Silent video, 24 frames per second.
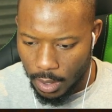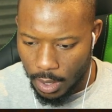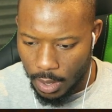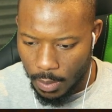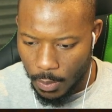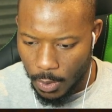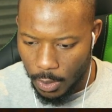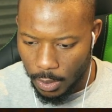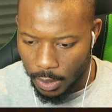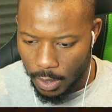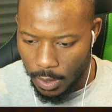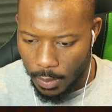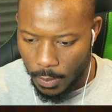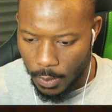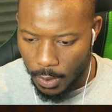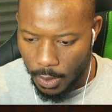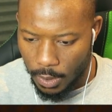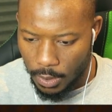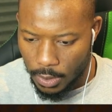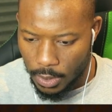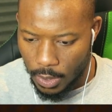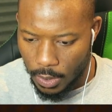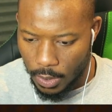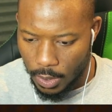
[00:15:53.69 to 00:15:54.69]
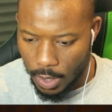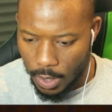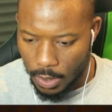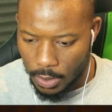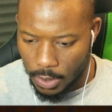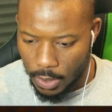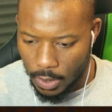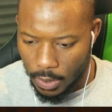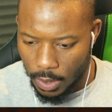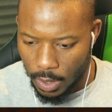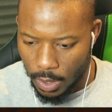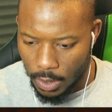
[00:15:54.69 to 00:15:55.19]
Come on, come on. So
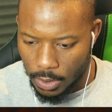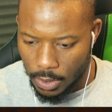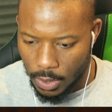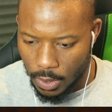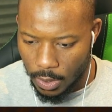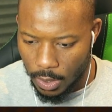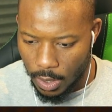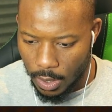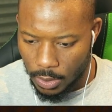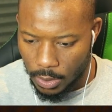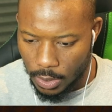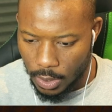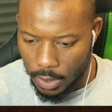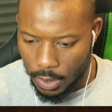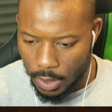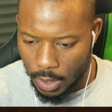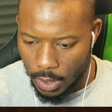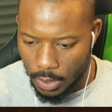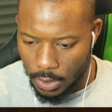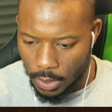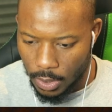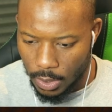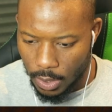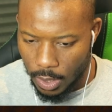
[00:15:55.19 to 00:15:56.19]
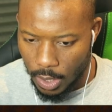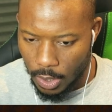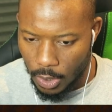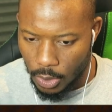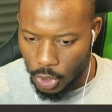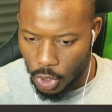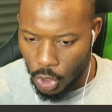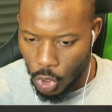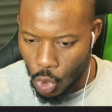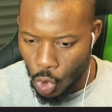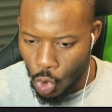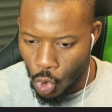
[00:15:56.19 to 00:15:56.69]
close, so close, so close, so close, so
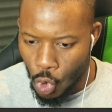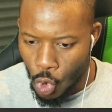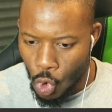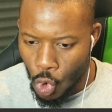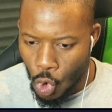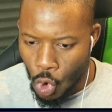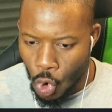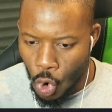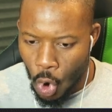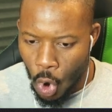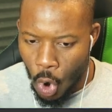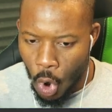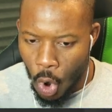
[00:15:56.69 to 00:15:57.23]
close.